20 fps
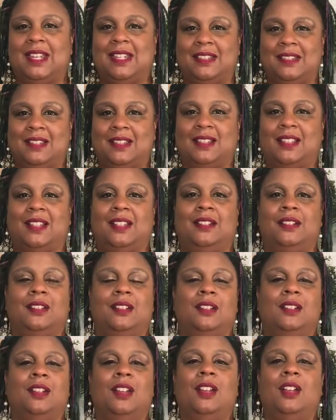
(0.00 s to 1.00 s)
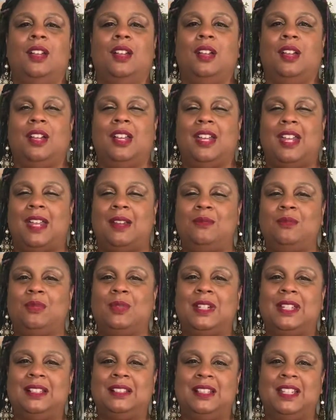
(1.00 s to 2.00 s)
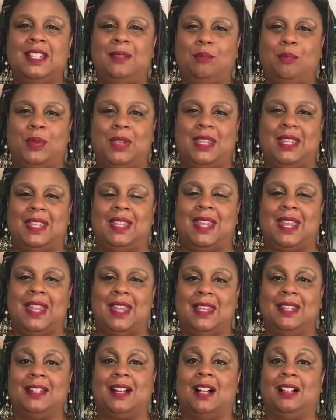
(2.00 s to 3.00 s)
and center and really be in